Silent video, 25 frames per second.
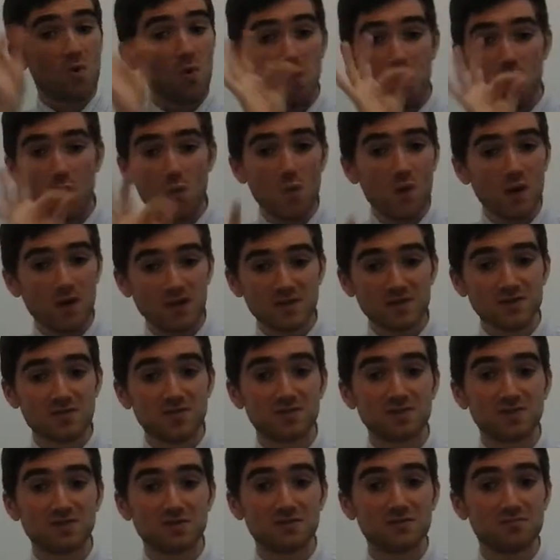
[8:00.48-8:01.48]
now's the
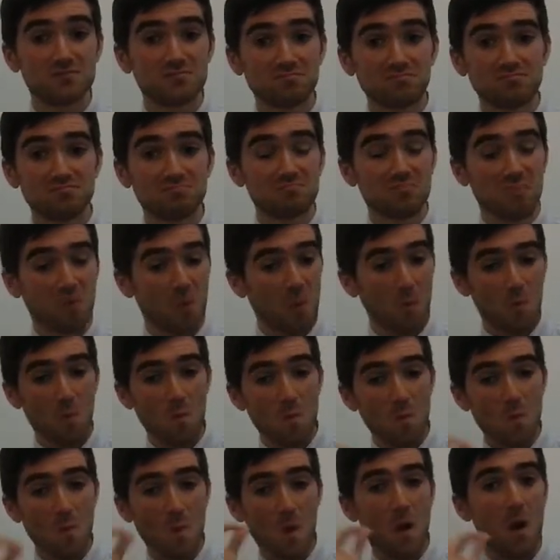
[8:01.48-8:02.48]
time
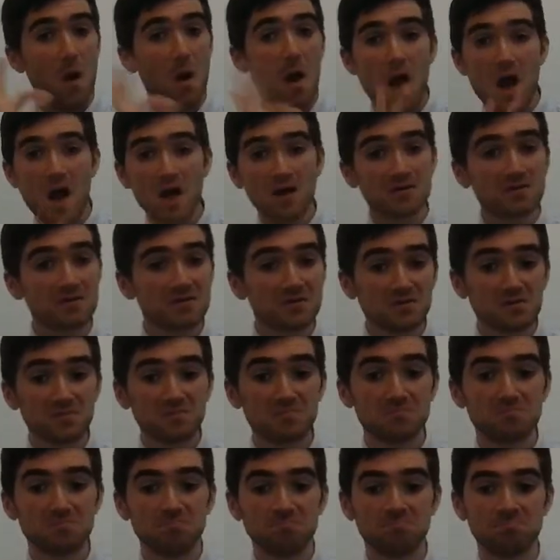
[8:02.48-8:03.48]
to ask
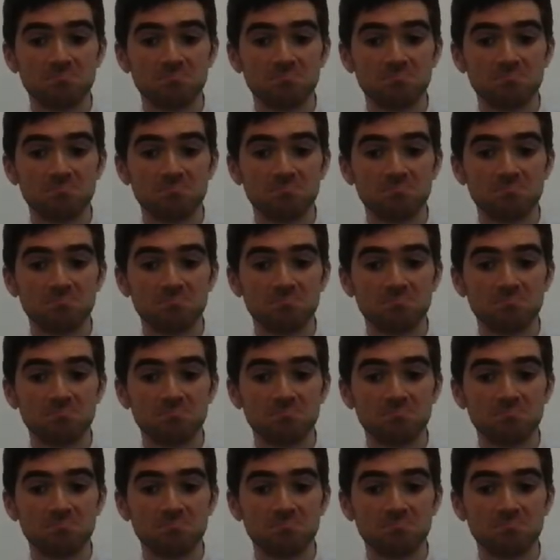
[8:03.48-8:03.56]
them.